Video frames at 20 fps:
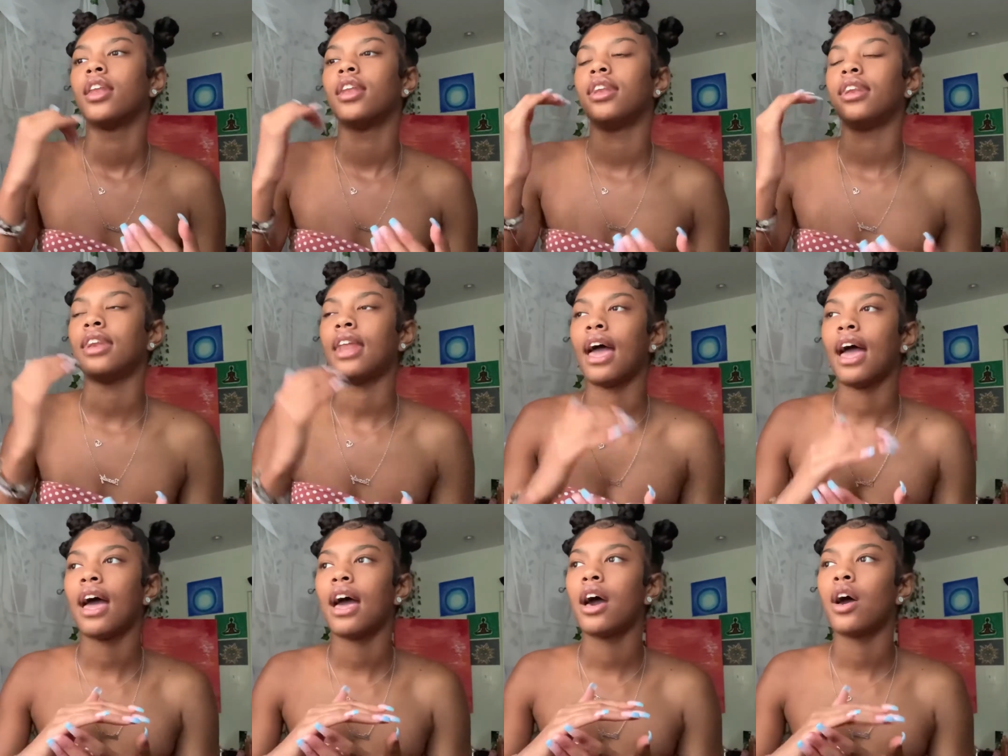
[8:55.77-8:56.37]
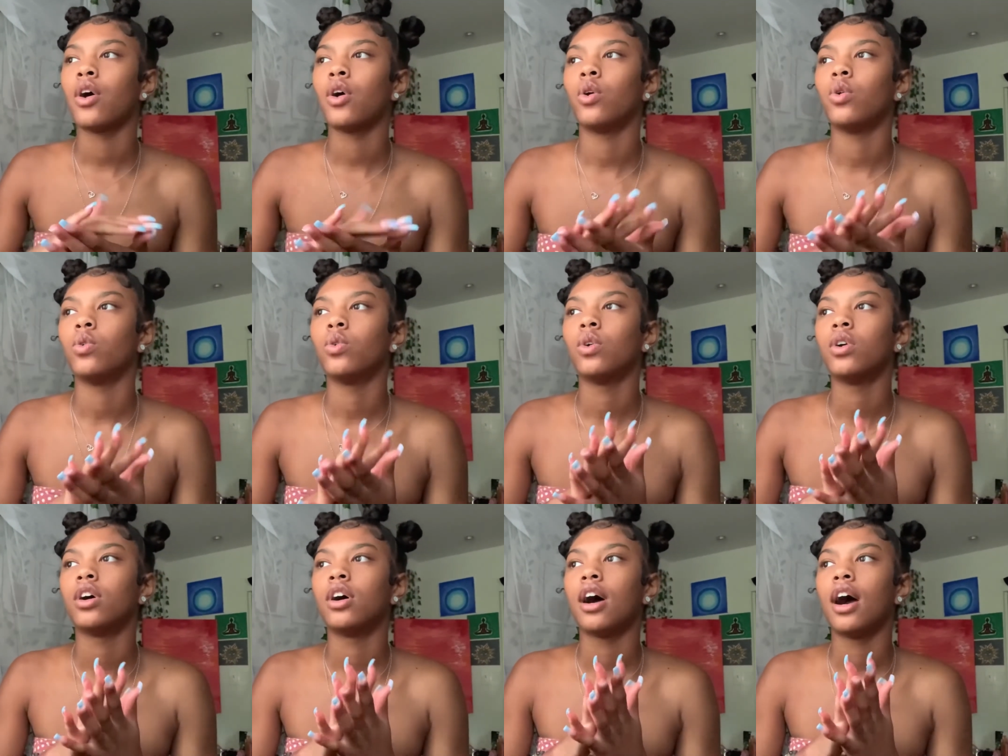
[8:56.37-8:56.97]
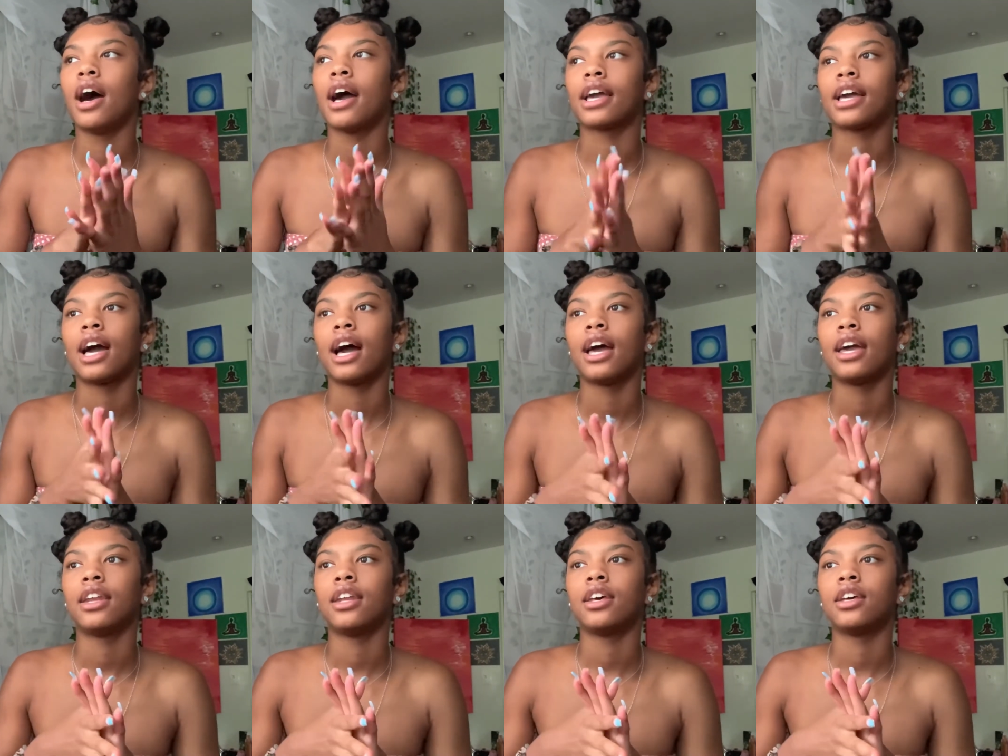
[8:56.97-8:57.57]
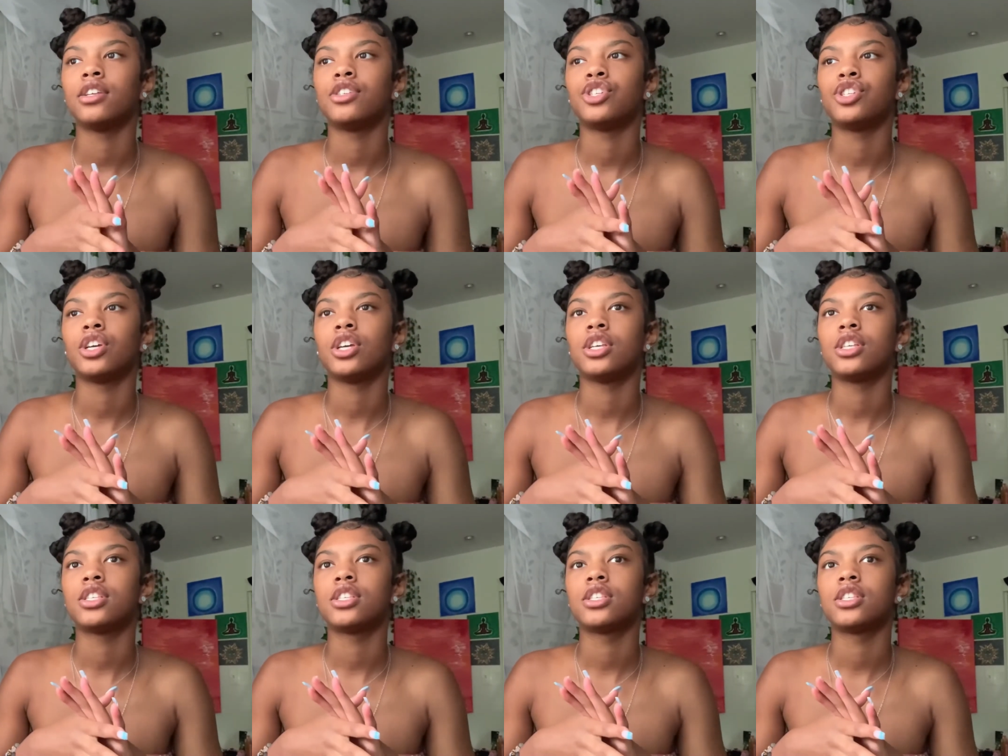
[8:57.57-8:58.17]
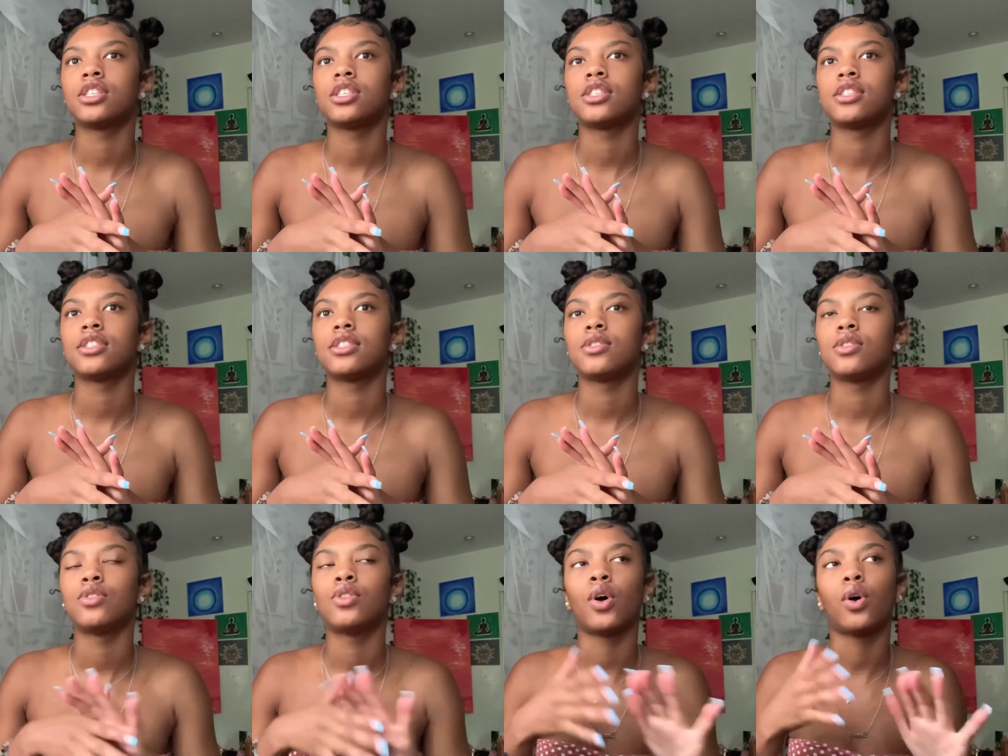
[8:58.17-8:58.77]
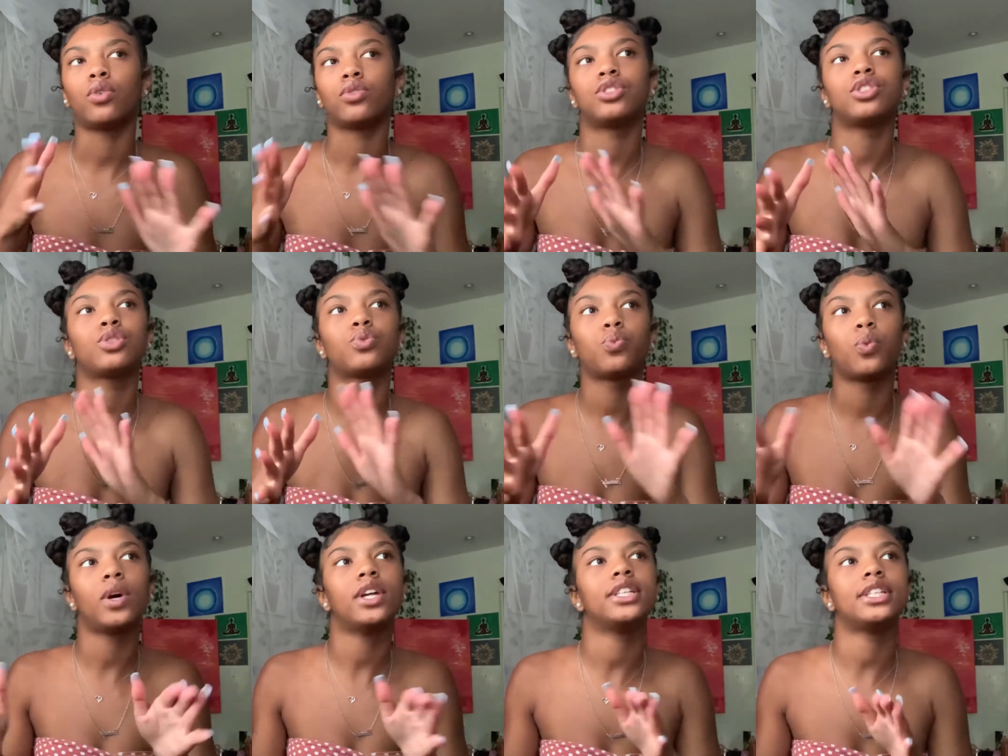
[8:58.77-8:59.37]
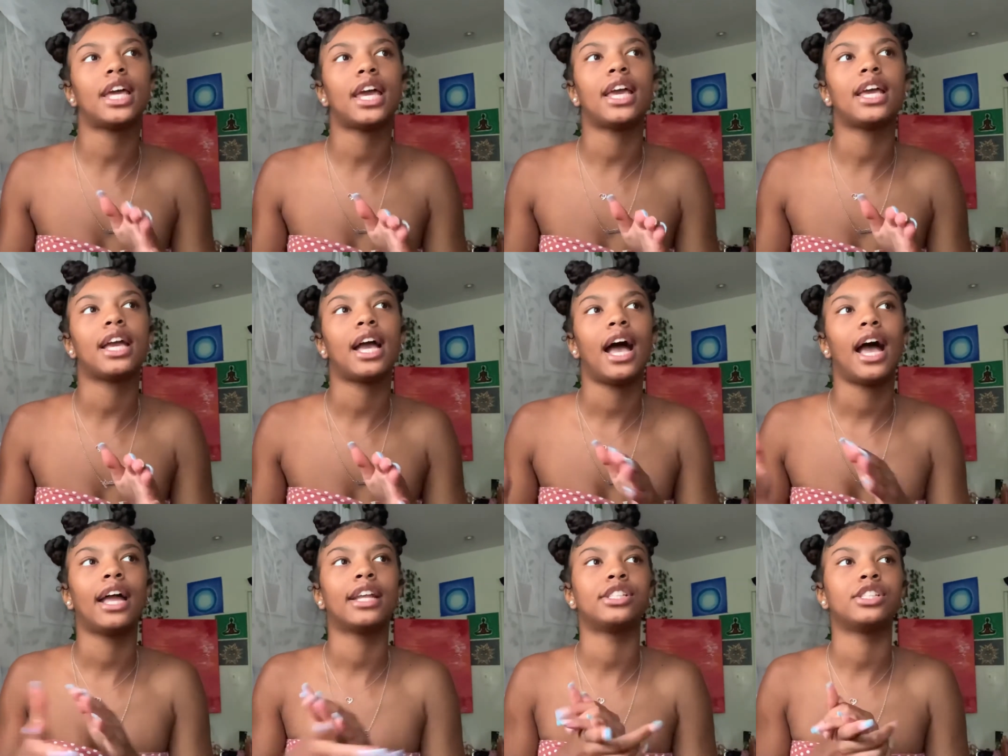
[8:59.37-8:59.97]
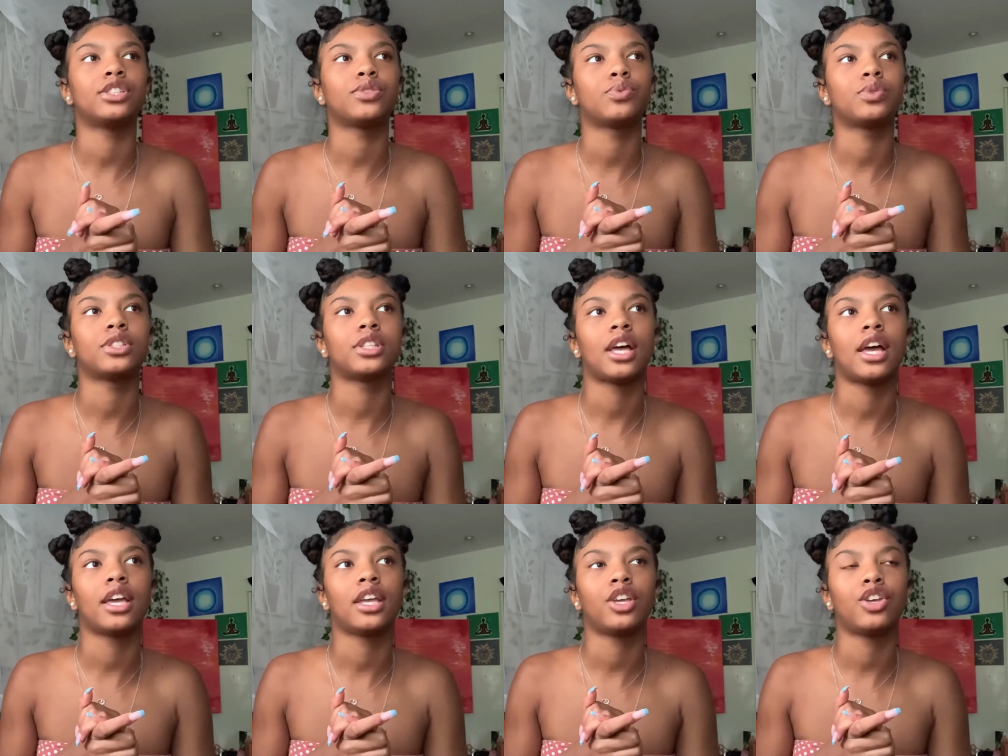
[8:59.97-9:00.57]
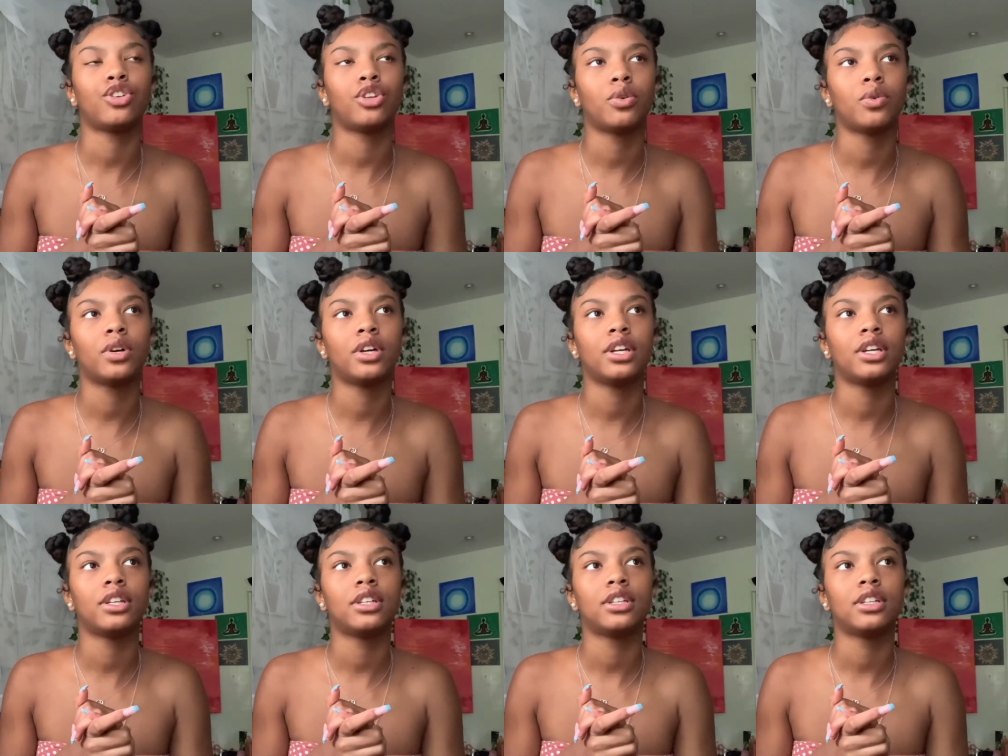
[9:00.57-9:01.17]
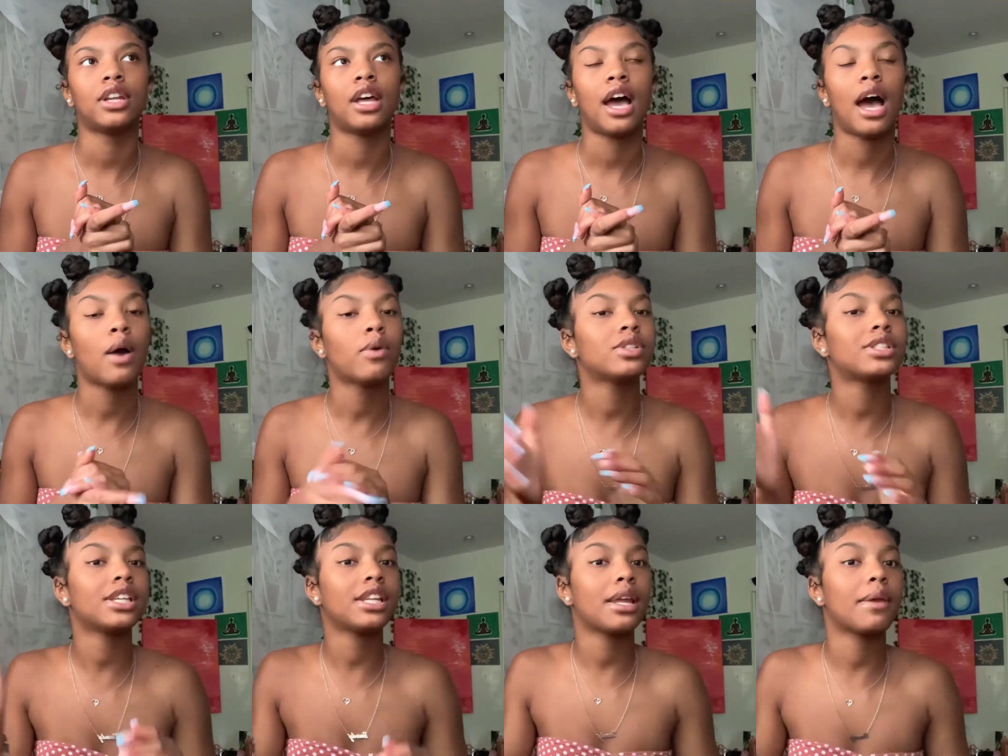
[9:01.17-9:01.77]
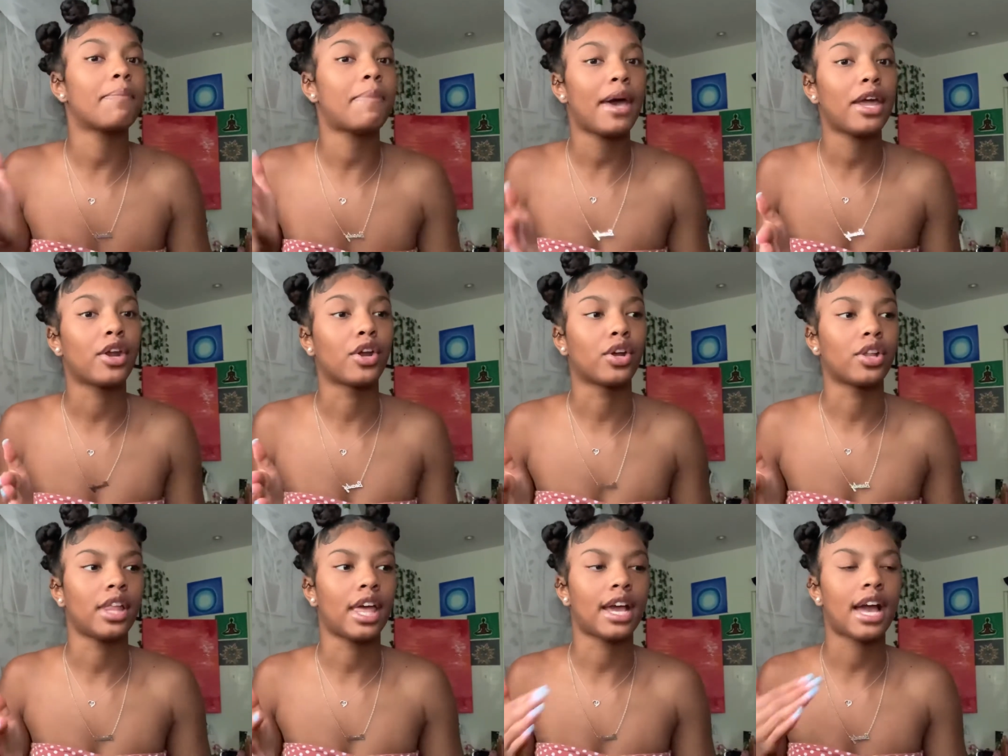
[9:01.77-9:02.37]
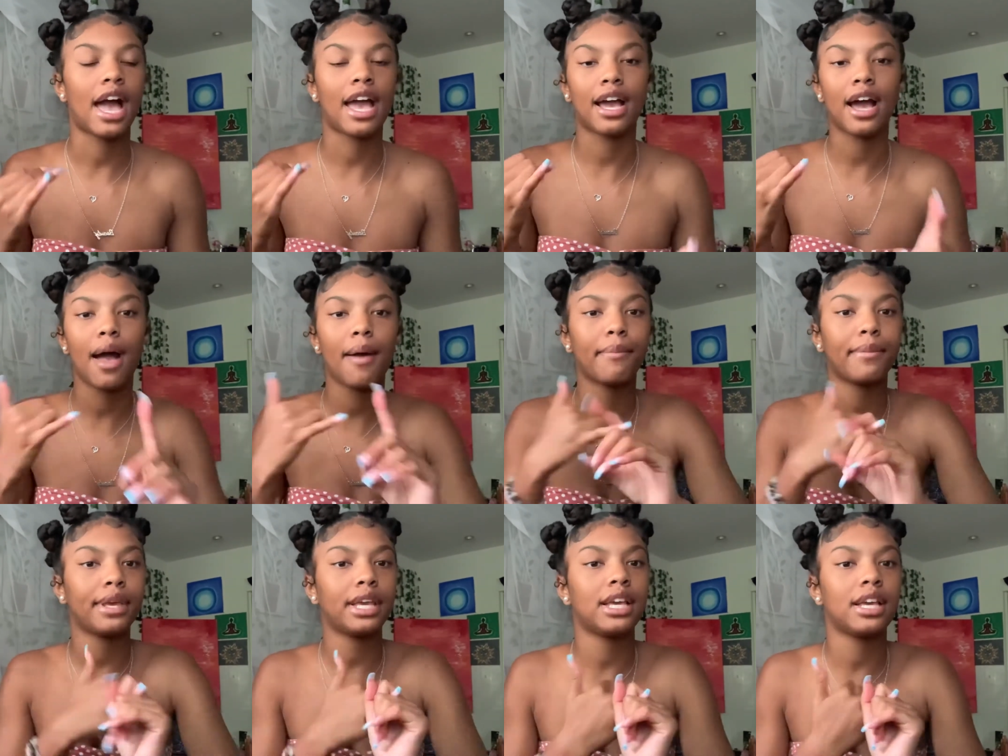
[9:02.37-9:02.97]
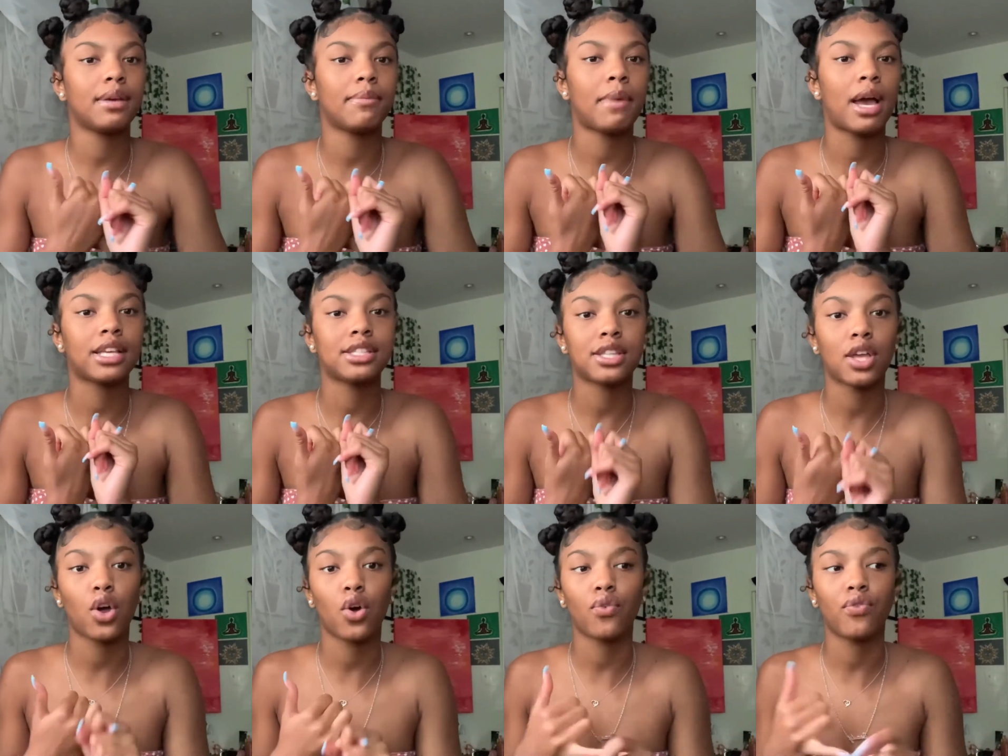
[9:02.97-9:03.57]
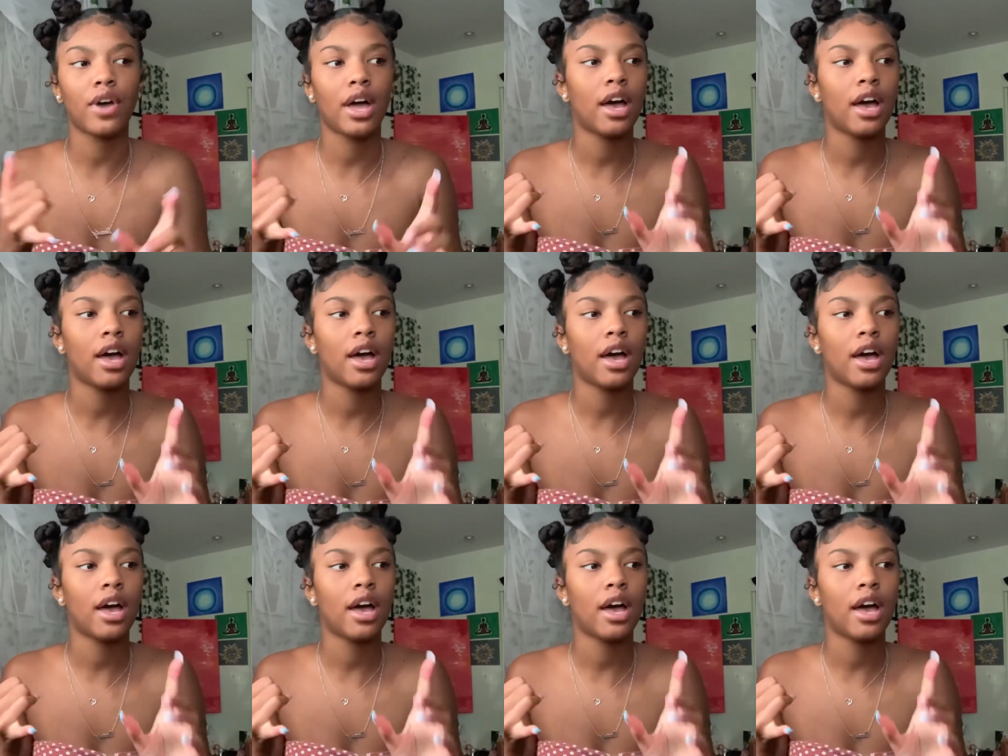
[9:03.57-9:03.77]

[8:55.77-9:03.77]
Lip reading: now I kind of just one day I just was like, you know what? I was getting better. Like, I got myself